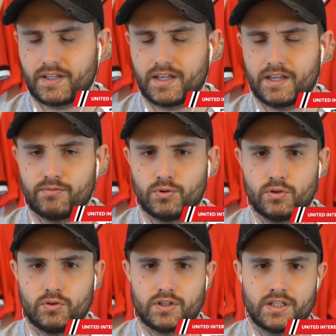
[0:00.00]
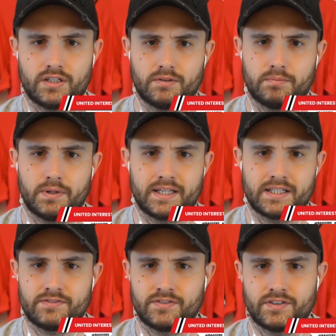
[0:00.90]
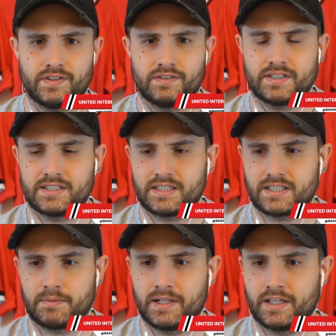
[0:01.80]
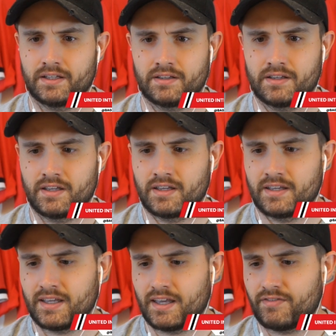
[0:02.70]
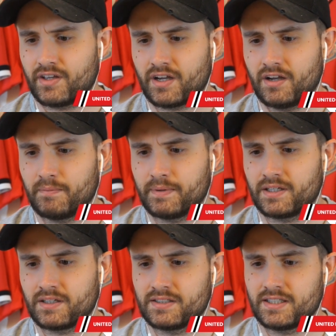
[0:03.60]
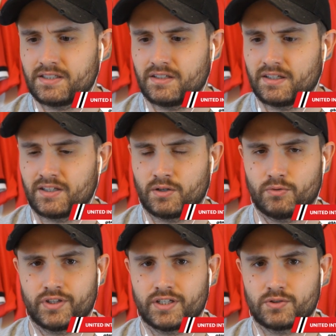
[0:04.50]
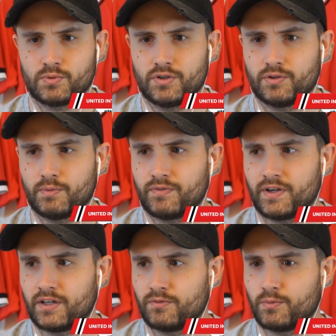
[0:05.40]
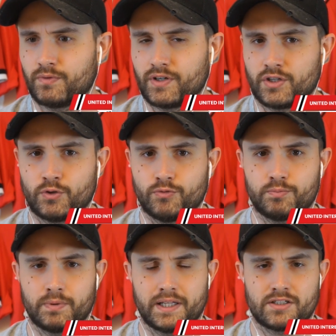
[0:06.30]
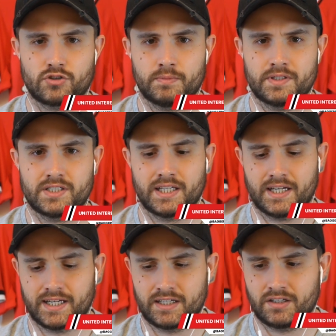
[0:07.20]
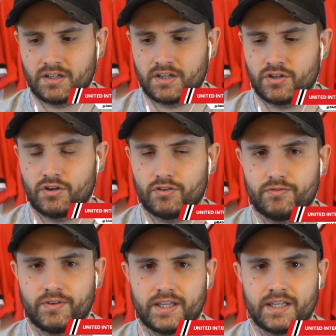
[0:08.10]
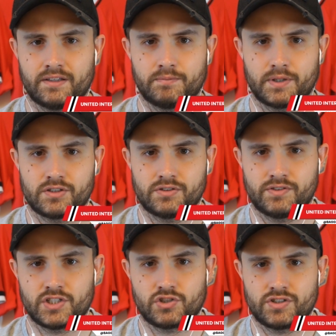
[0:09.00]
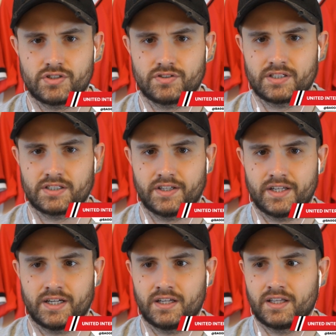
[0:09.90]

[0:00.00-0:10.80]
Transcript: if we're looking at players for 50, 60 million, if you can't be consistent, I don't think it's worth it. We've had a, we've had enough players come into United and, and not fit in because of injuries and things like that.